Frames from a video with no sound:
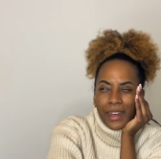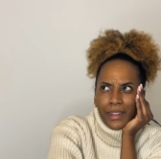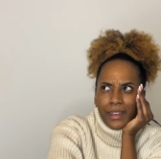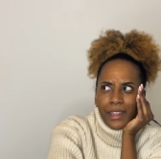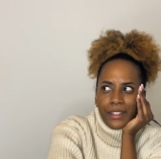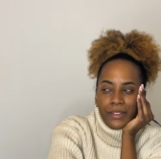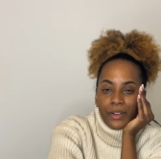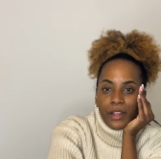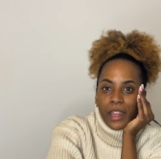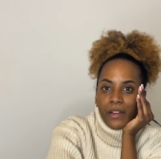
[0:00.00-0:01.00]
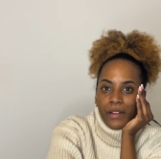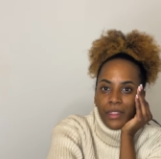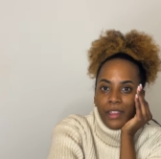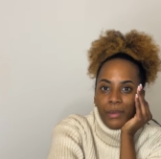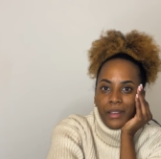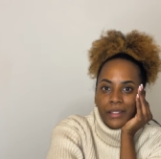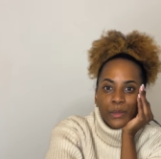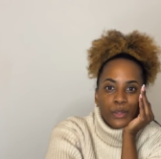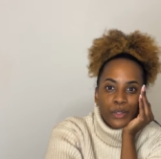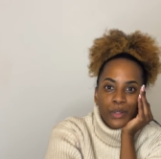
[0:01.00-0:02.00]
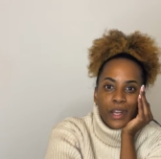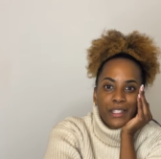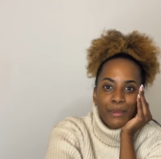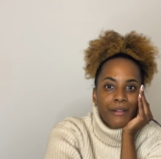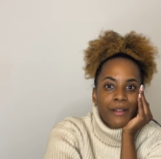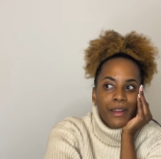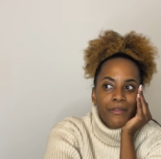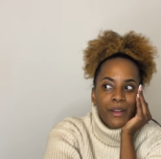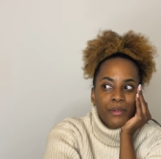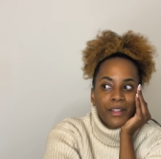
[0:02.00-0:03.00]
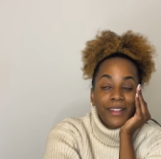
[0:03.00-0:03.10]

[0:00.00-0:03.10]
I didn't get to vlog everything because it was so nice to be around everyone.